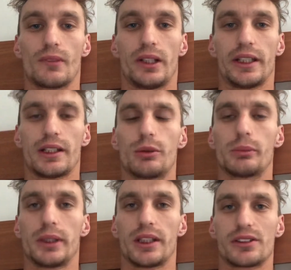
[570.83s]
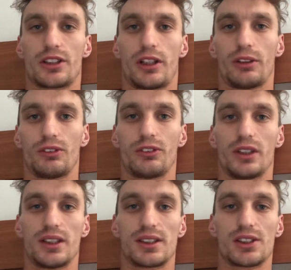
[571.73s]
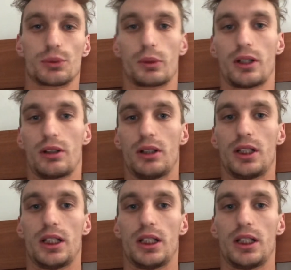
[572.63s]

that will be the title for this as well.